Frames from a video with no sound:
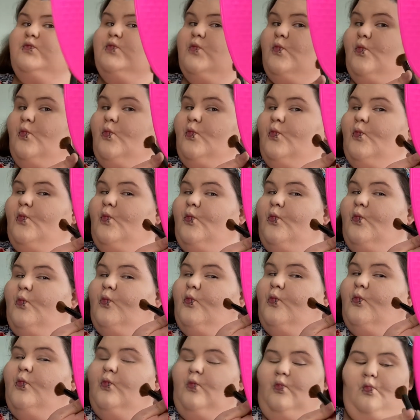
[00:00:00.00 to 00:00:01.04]

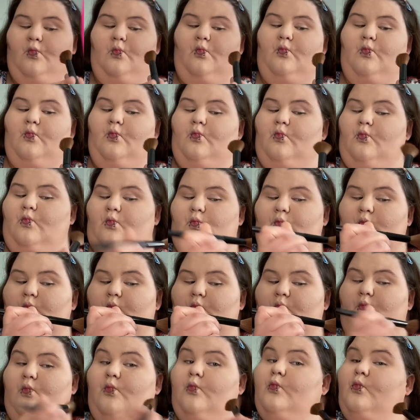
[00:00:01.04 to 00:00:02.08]

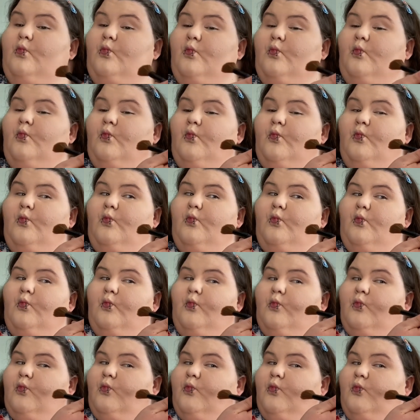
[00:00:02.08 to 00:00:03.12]

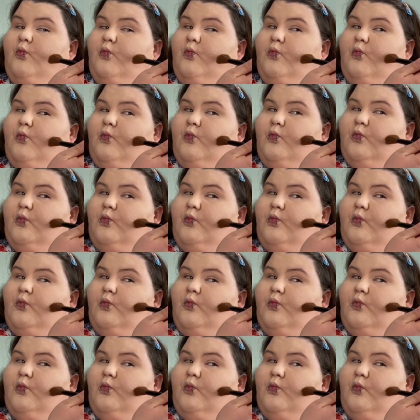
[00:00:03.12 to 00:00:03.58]
(silence)